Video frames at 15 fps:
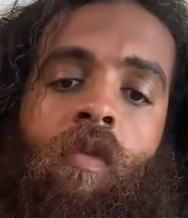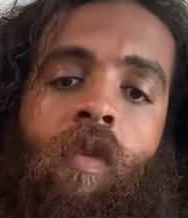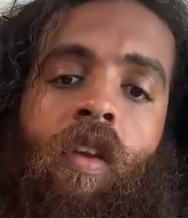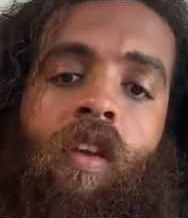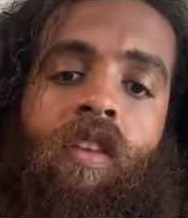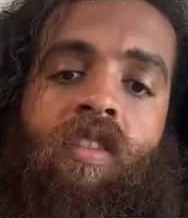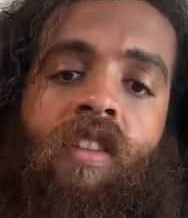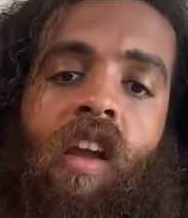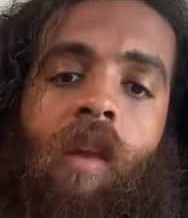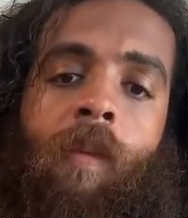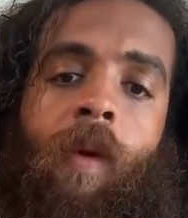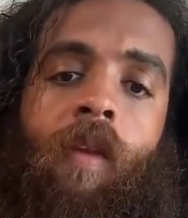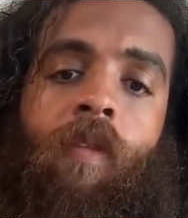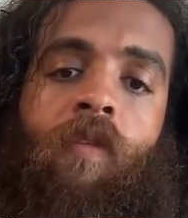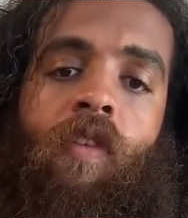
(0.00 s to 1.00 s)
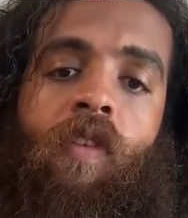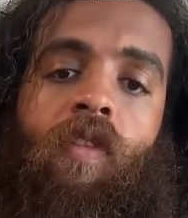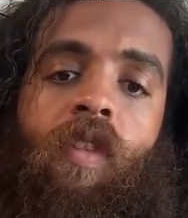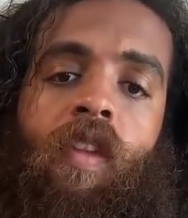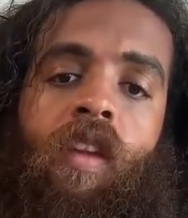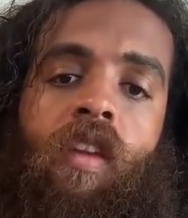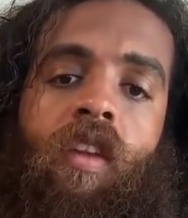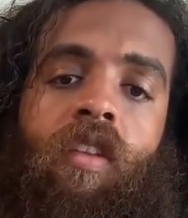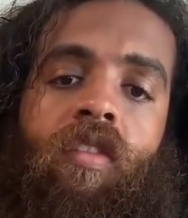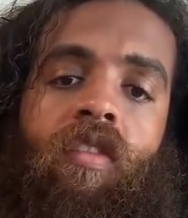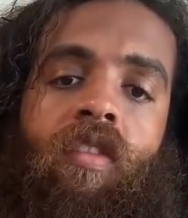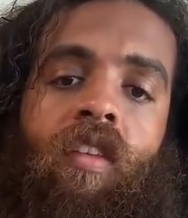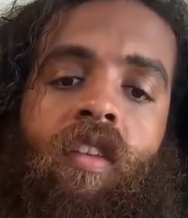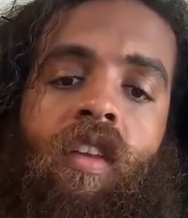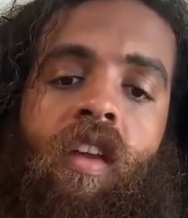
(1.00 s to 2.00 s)
We're gonna chat about a few things
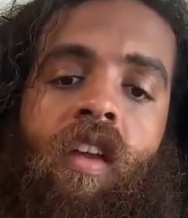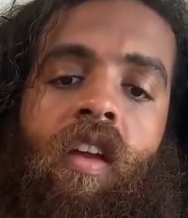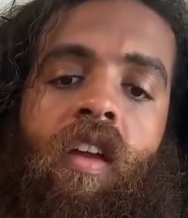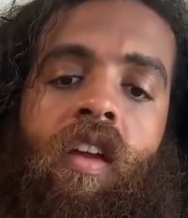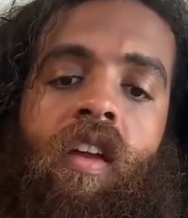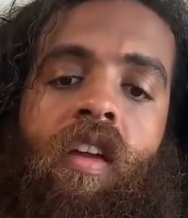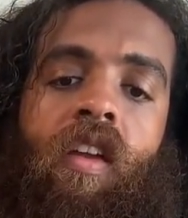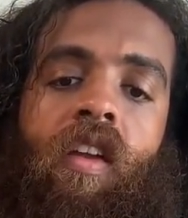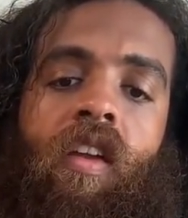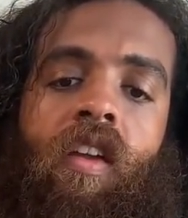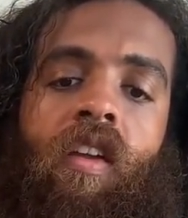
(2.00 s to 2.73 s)
today.